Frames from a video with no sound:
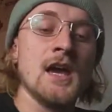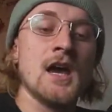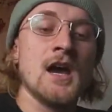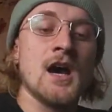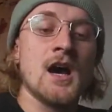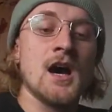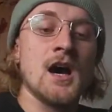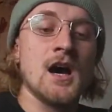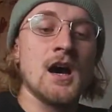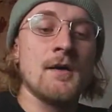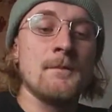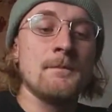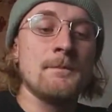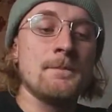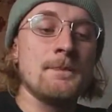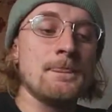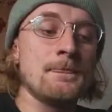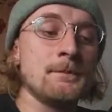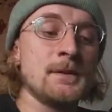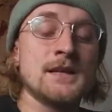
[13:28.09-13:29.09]

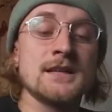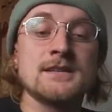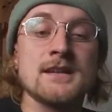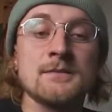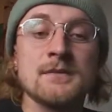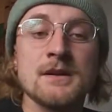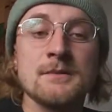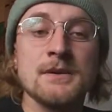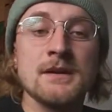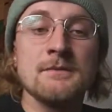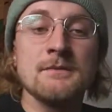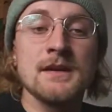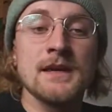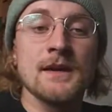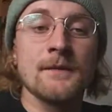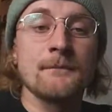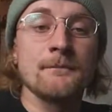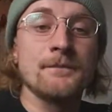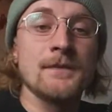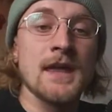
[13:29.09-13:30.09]
Because I'm going to be
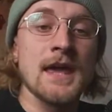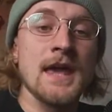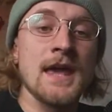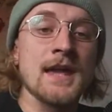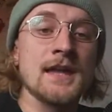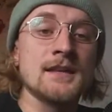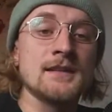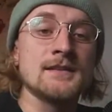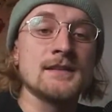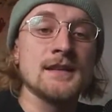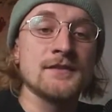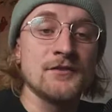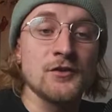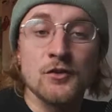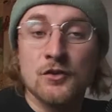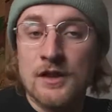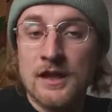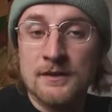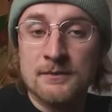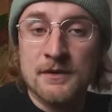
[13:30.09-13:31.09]
me. And if you
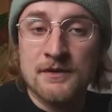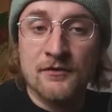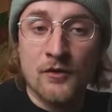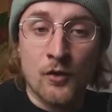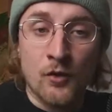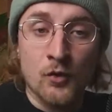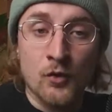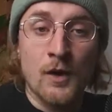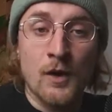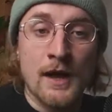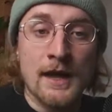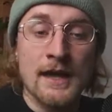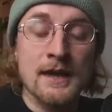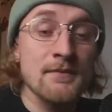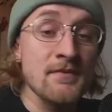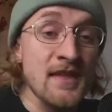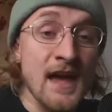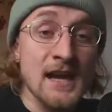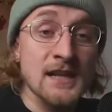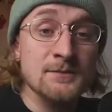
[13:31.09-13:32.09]
don't like me for who I
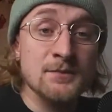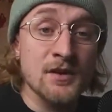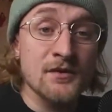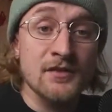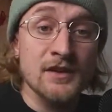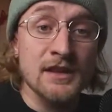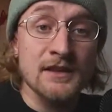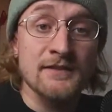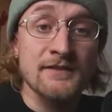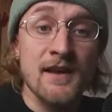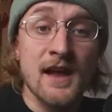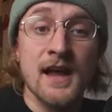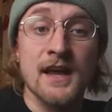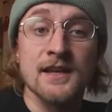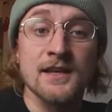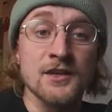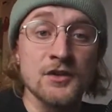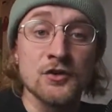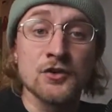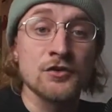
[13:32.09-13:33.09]
am, that is perfectly
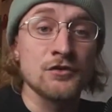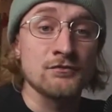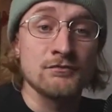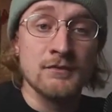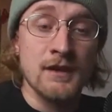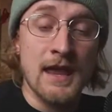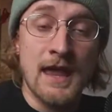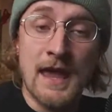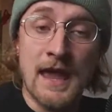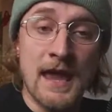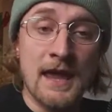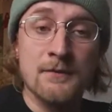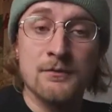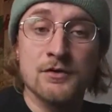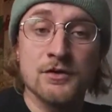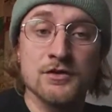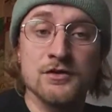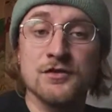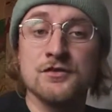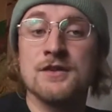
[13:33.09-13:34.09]
fine. You're able
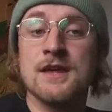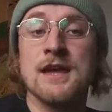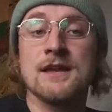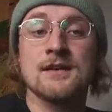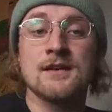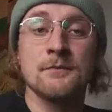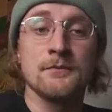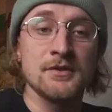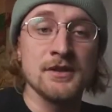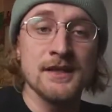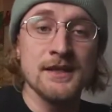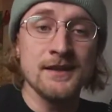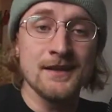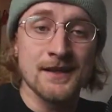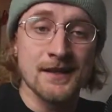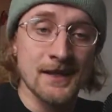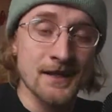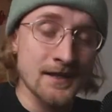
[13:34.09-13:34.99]
to do that completely.